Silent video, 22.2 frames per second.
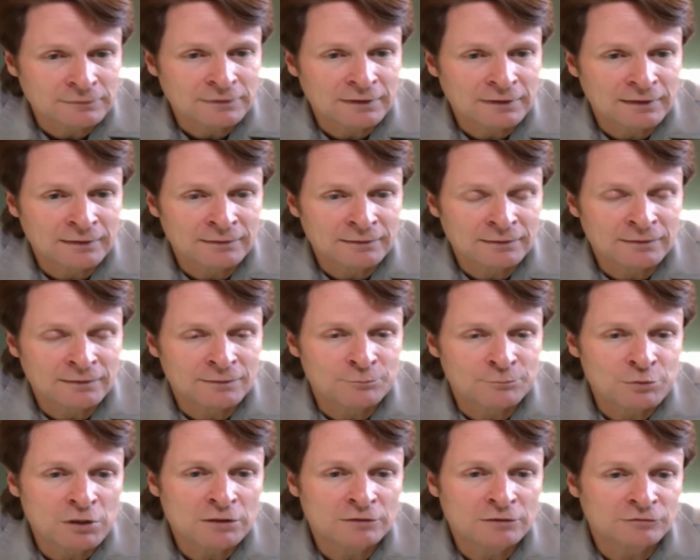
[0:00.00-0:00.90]
on a
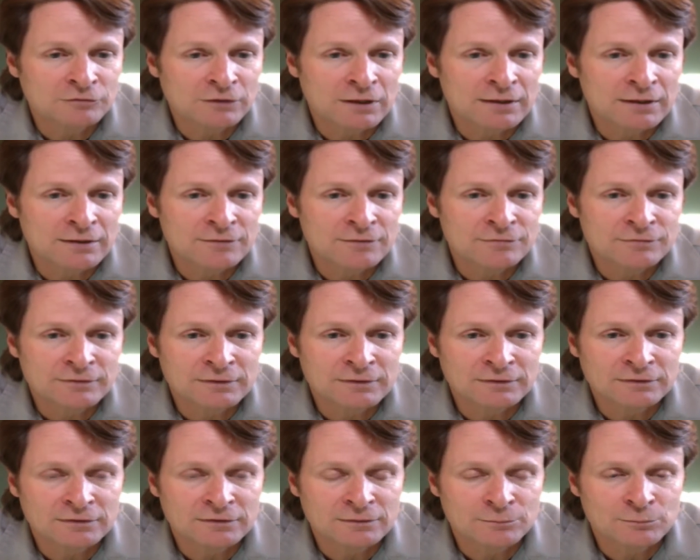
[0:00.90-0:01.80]
part of life
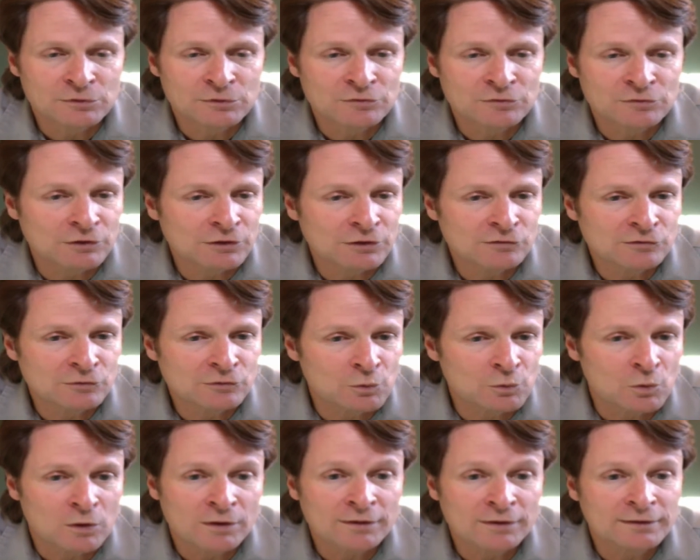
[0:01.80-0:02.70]
that can be very
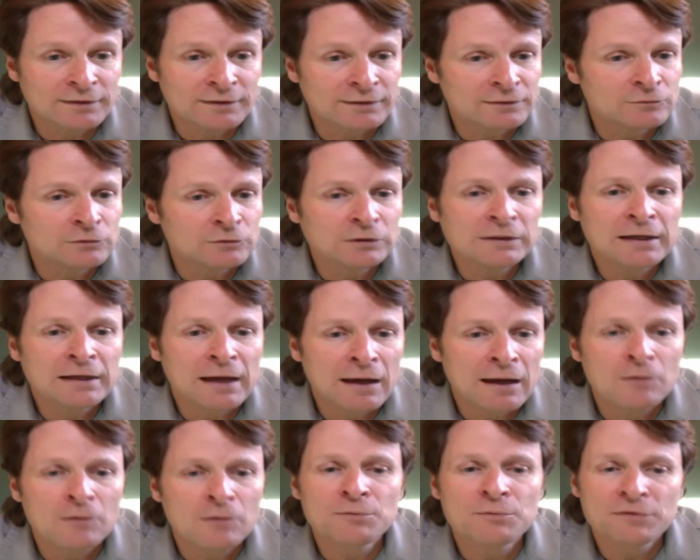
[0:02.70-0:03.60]
rewarding and really
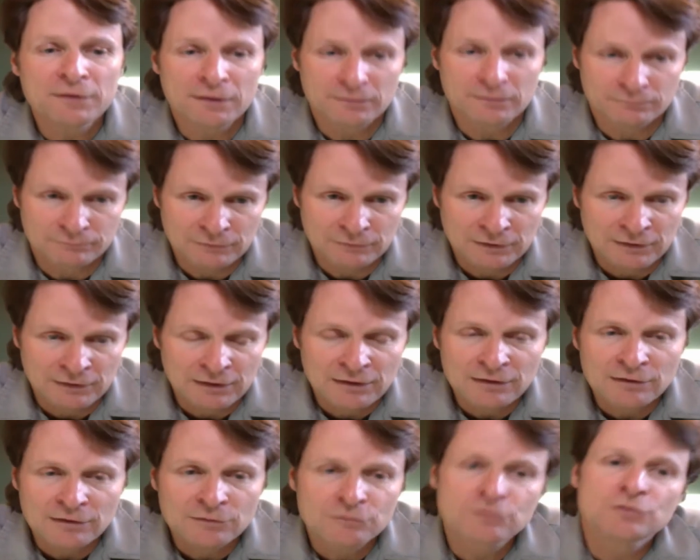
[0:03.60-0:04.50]
help them
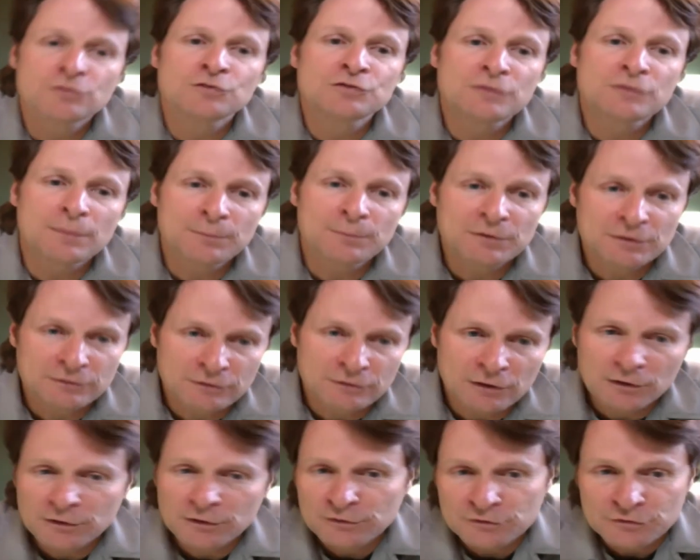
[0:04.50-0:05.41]
through some of the
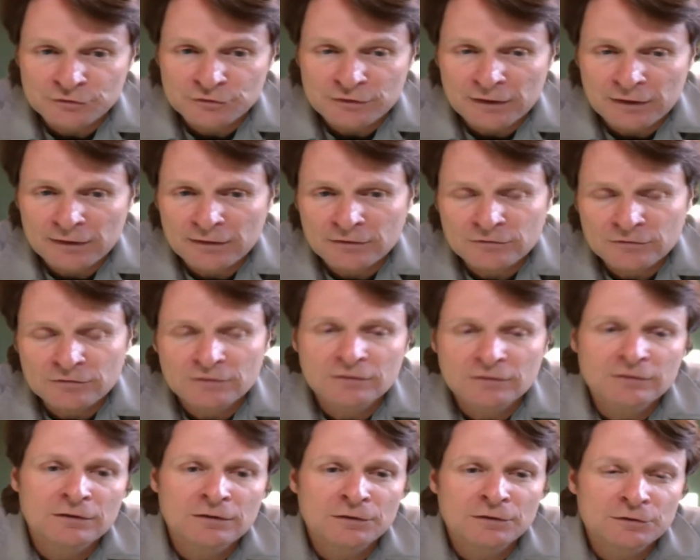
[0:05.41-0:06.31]
darkest days
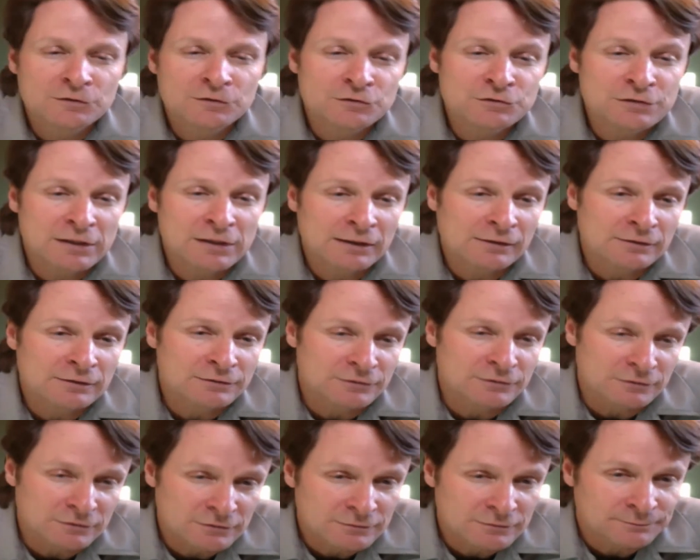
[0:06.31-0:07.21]
and the darkest
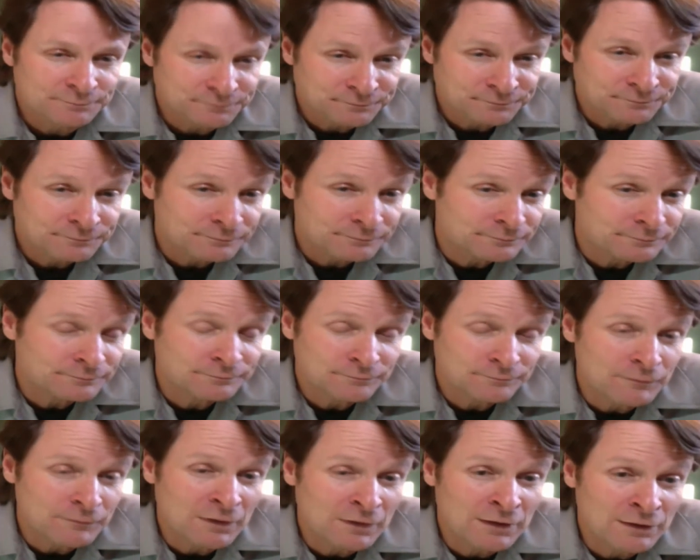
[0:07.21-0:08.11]
challenges.
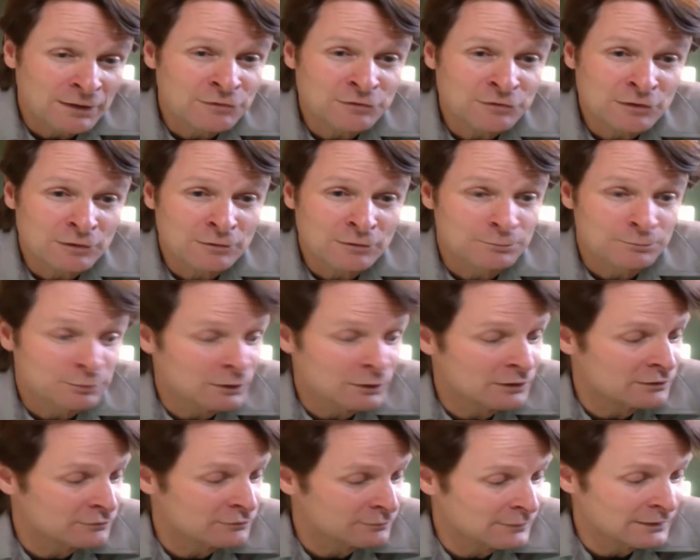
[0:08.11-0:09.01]
And so
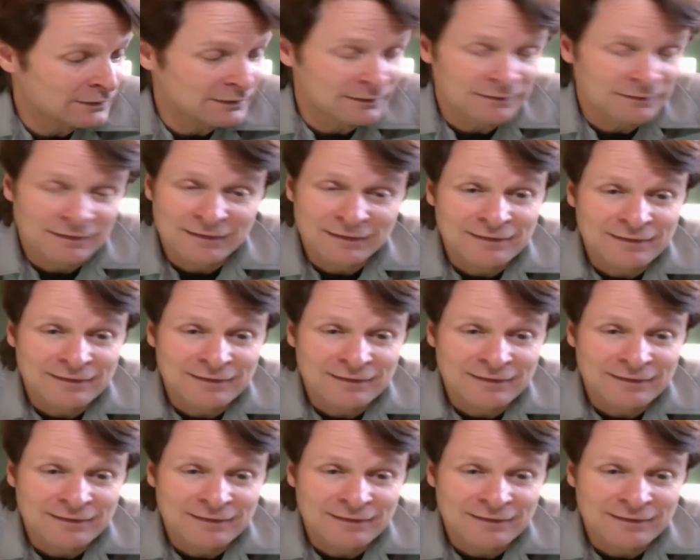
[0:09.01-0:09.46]
part of my